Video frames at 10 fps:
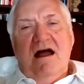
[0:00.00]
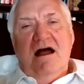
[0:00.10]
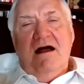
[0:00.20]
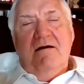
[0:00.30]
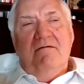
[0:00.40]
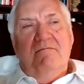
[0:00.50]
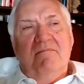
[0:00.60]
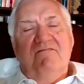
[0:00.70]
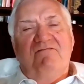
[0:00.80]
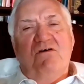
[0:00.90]

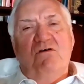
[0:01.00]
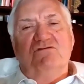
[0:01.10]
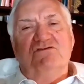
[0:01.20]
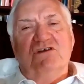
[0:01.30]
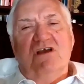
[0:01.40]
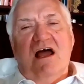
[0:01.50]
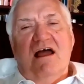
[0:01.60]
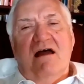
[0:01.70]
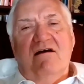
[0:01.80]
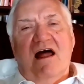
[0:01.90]
folks,
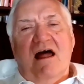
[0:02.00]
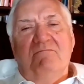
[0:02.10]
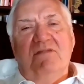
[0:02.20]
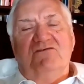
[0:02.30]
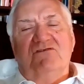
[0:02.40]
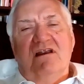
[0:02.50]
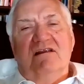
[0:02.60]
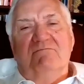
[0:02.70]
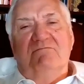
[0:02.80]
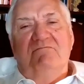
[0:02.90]
I'm not
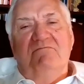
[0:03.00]
trying to